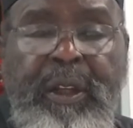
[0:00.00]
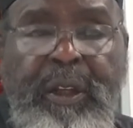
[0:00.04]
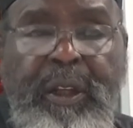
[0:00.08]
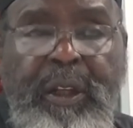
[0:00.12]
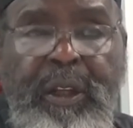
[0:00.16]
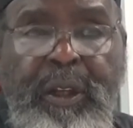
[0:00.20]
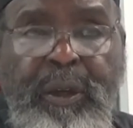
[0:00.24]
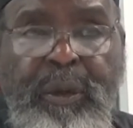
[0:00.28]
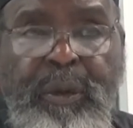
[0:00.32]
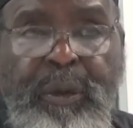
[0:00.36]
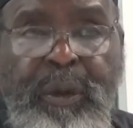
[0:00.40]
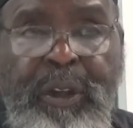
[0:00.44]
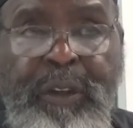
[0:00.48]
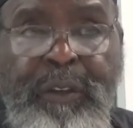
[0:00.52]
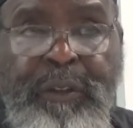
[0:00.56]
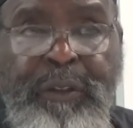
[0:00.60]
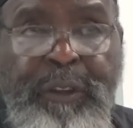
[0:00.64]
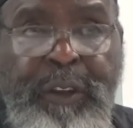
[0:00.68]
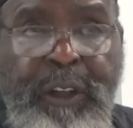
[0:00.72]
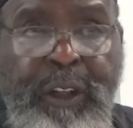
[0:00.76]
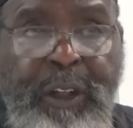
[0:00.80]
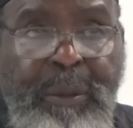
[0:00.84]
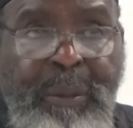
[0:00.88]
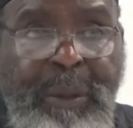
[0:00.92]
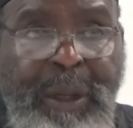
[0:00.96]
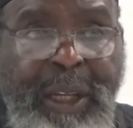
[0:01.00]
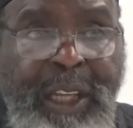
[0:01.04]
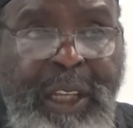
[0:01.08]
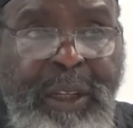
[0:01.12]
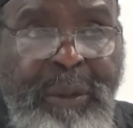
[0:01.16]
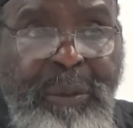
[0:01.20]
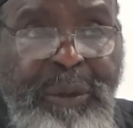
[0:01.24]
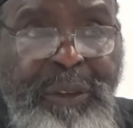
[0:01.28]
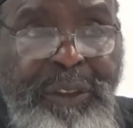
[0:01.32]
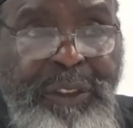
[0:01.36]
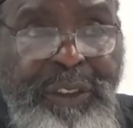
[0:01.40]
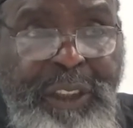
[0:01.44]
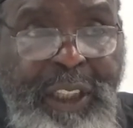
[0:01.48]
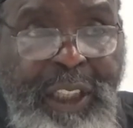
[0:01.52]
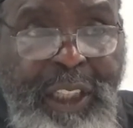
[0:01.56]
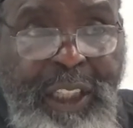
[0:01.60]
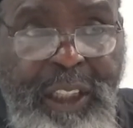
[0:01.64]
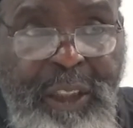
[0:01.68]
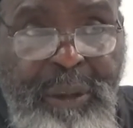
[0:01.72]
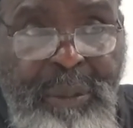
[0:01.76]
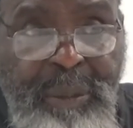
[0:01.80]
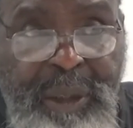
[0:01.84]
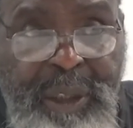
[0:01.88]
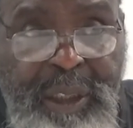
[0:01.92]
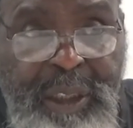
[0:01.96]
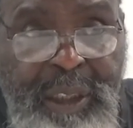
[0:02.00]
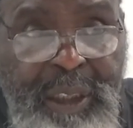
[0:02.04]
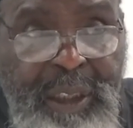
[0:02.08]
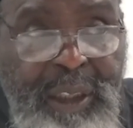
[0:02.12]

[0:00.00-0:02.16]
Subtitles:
One friend of mine was telling me,